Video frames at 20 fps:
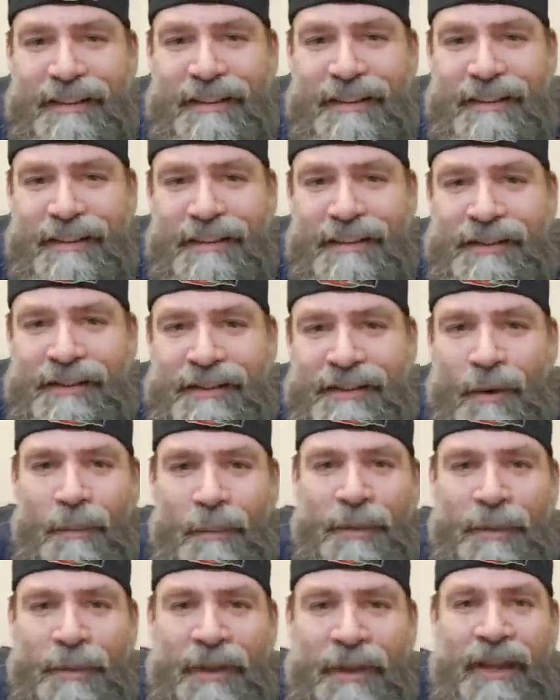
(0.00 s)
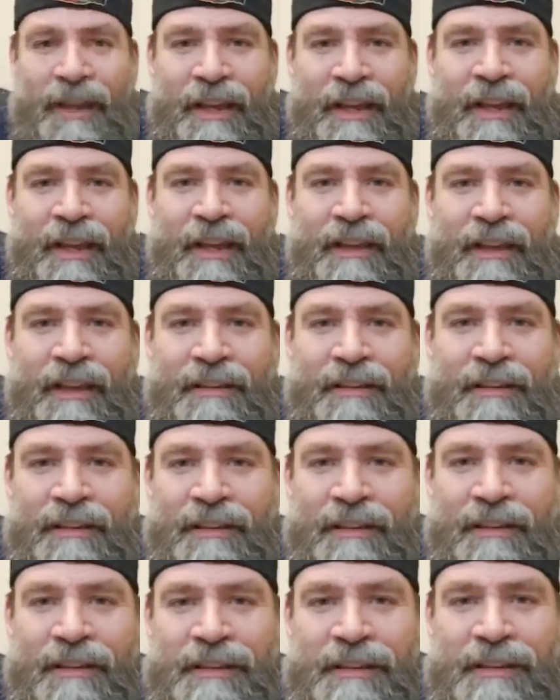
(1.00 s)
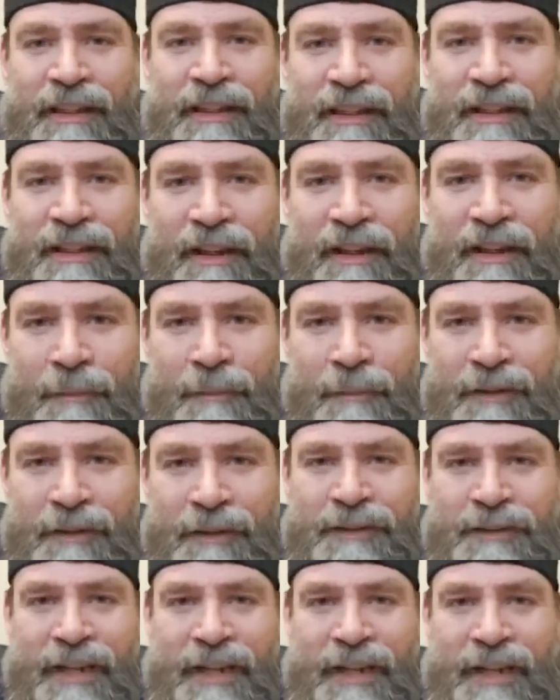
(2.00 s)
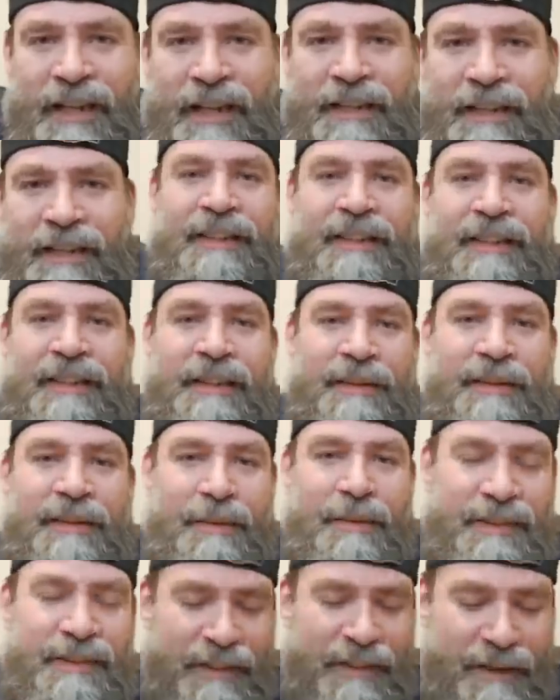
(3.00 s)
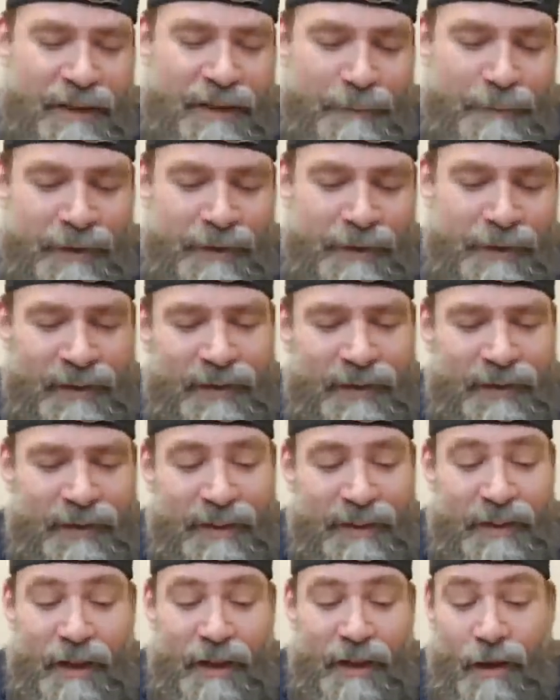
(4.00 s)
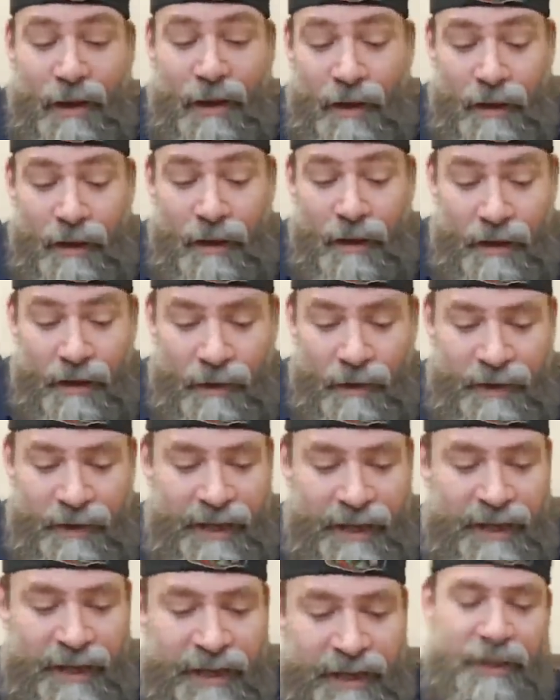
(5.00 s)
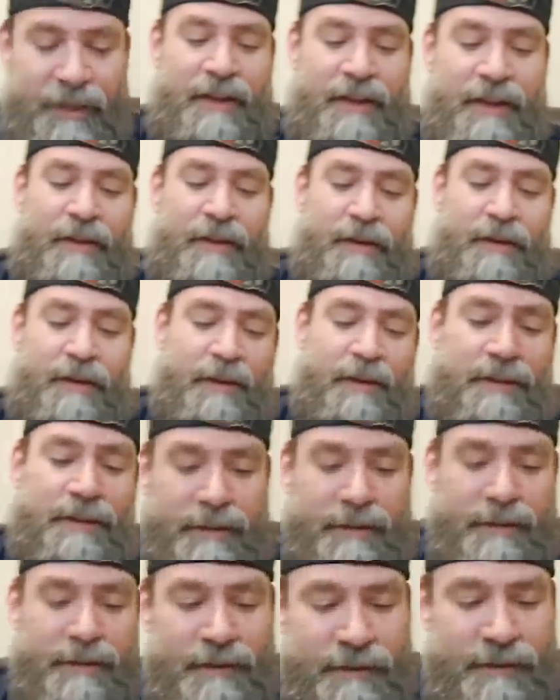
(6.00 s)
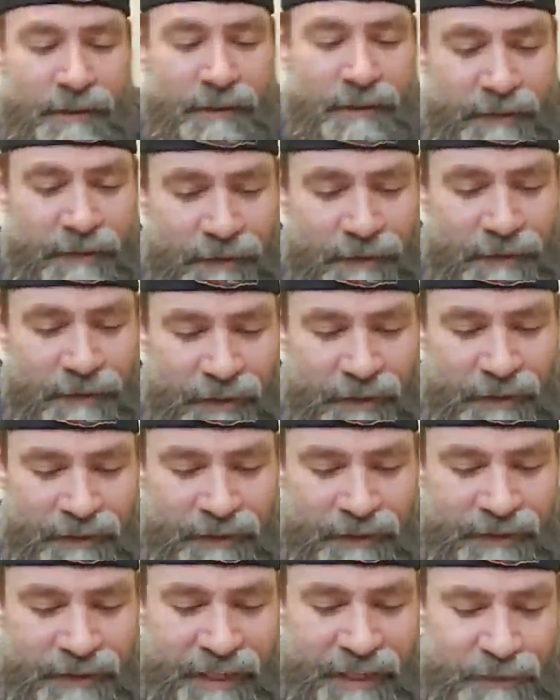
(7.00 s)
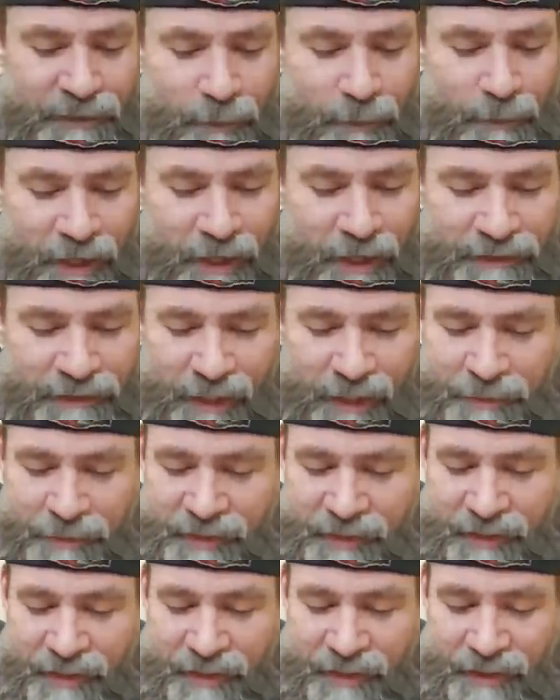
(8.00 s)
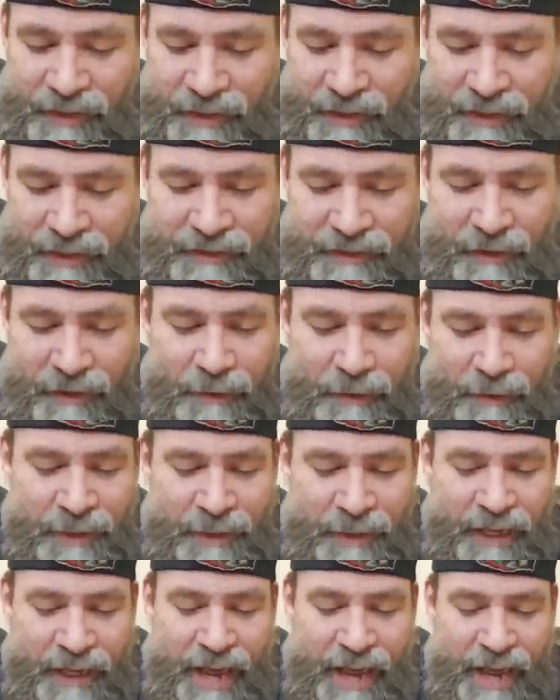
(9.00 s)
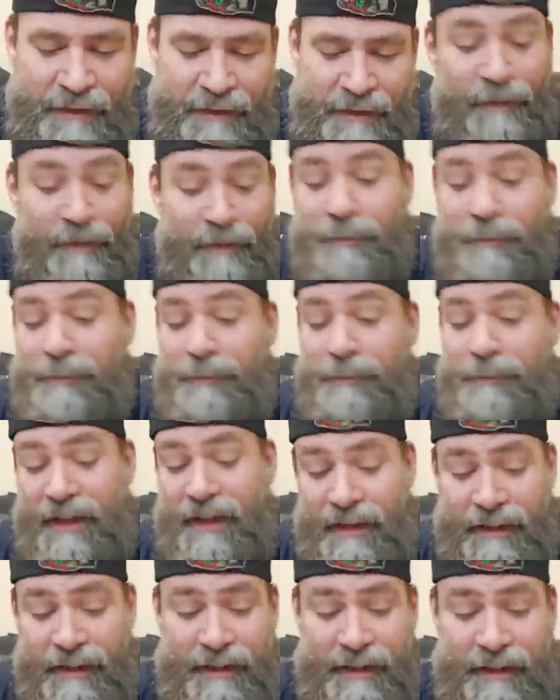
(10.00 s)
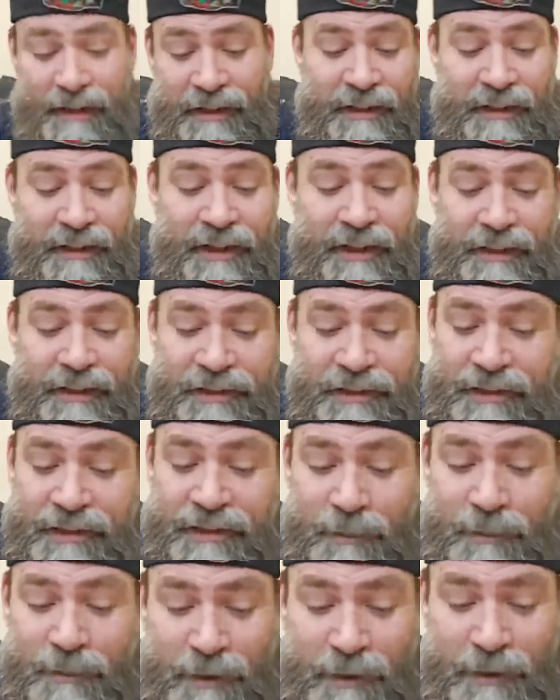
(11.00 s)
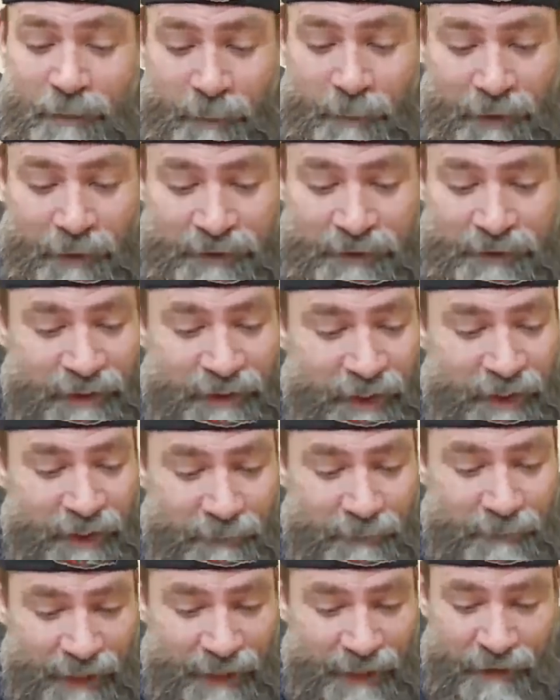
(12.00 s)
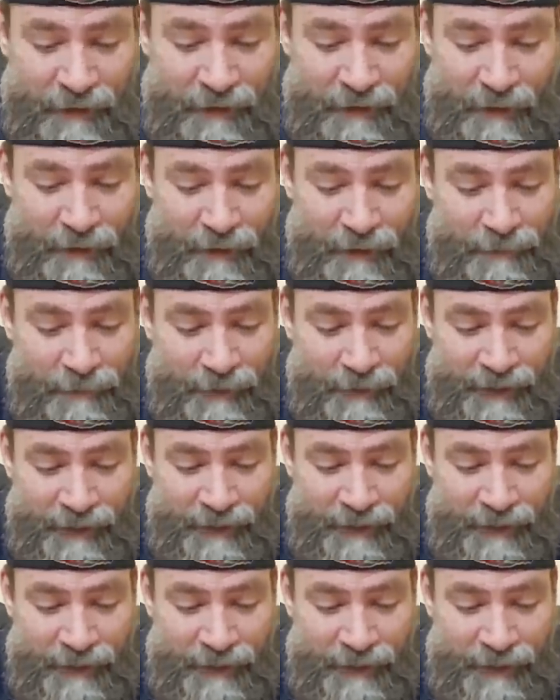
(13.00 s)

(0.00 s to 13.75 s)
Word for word: Scorpion, good to see you. Michael Johnson, what's up? Okay, here we go. Sasquatch, I am sending this on behalf of Bianca. She's a wonderful person and I'm glad to call her friend.